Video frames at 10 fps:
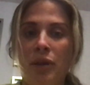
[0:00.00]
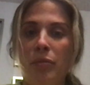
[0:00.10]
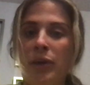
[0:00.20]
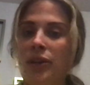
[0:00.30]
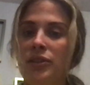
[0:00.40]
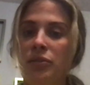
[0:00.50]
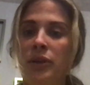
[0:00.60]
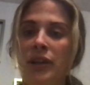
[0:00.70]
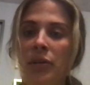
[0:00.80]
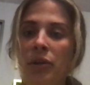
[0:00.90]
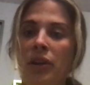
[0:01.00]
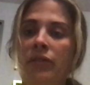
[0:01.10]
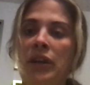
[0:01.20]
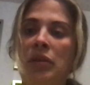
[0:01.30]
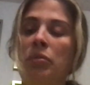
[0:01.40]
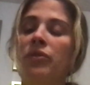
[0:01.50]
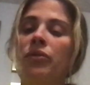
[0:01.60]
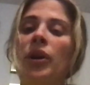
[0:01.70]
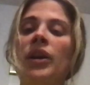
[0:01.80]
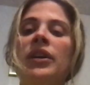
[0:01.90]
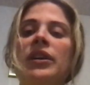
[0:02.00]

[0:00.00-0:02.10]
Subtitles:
compared to what they were living in before.